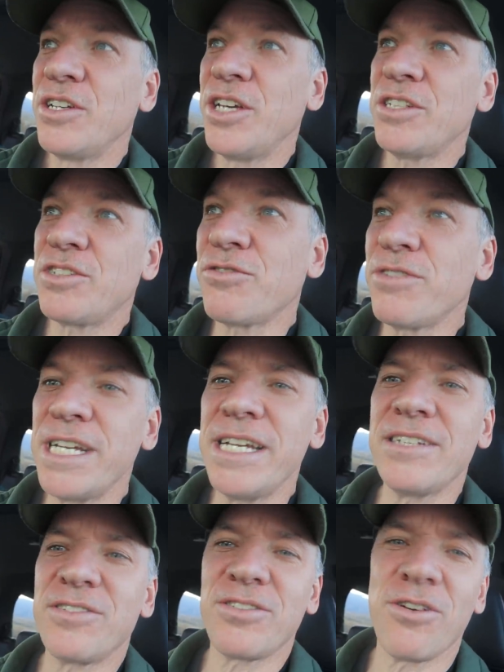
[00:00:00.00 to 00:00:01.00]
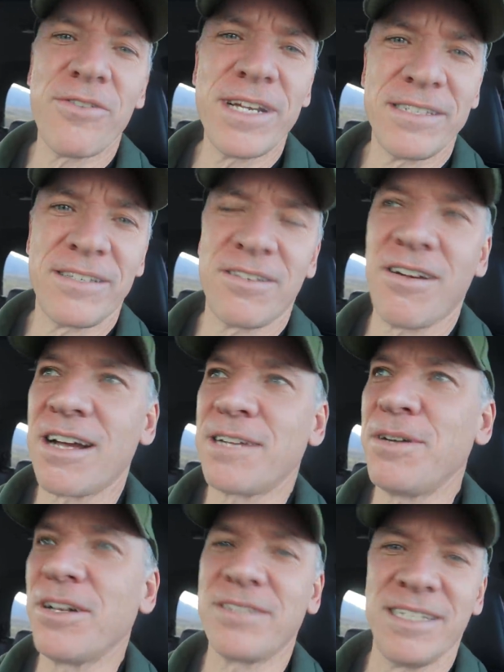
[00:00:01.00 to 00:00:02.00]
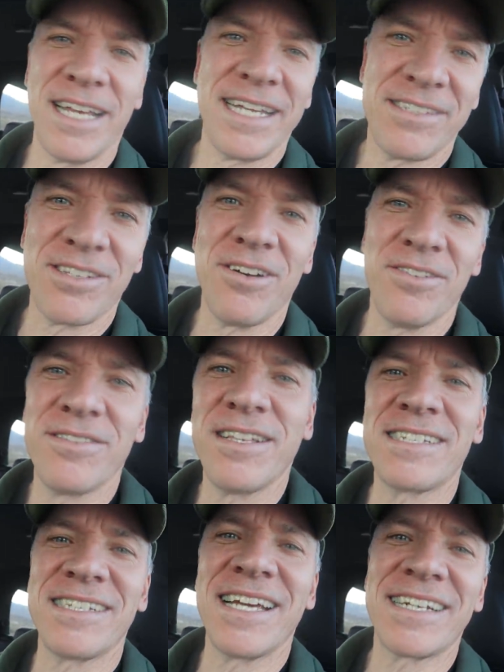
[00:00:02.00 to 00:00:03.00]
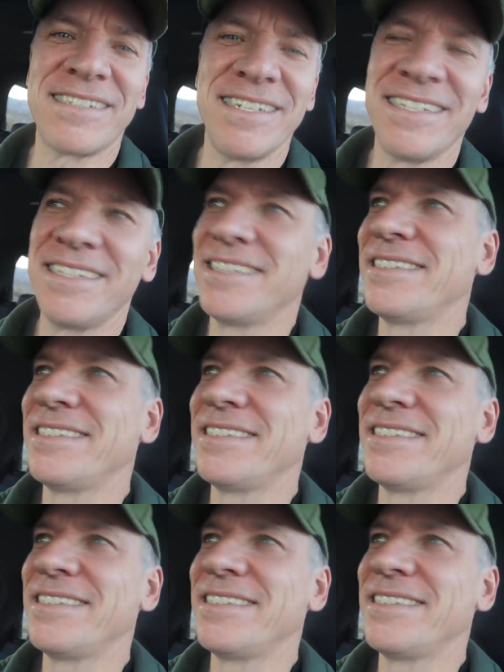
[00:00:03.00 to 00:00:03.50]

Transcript: history and stories to talk about tonight. So that's next.